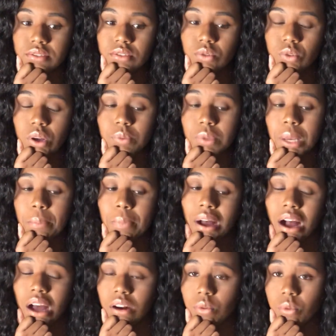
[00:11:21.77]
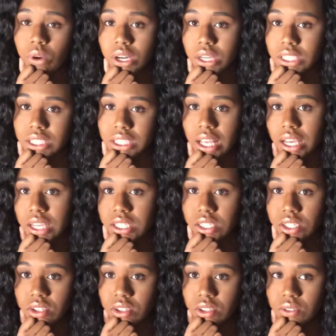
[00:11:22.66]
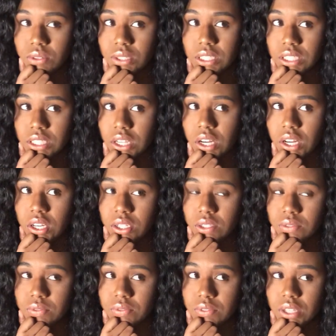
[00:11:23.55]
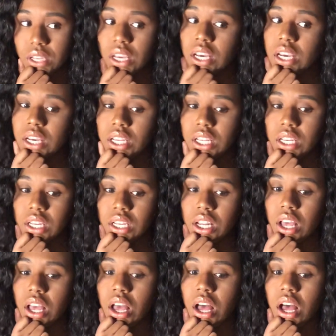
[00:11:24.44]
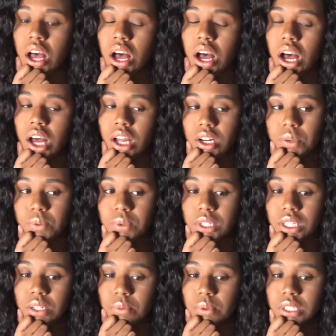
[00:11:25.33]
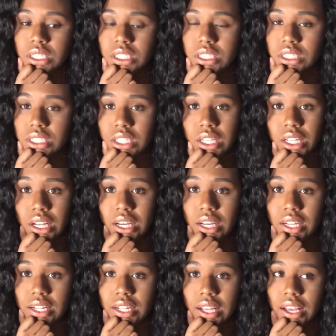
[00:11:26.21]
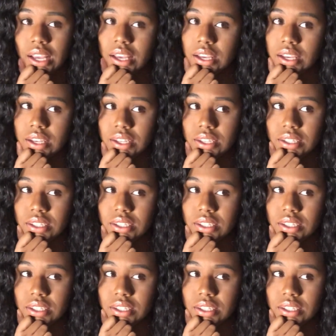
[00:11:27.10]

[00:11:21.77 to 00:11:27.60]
Well, I'm like, but I don't want her texting you and stuff. And I don't really want to see that. Like,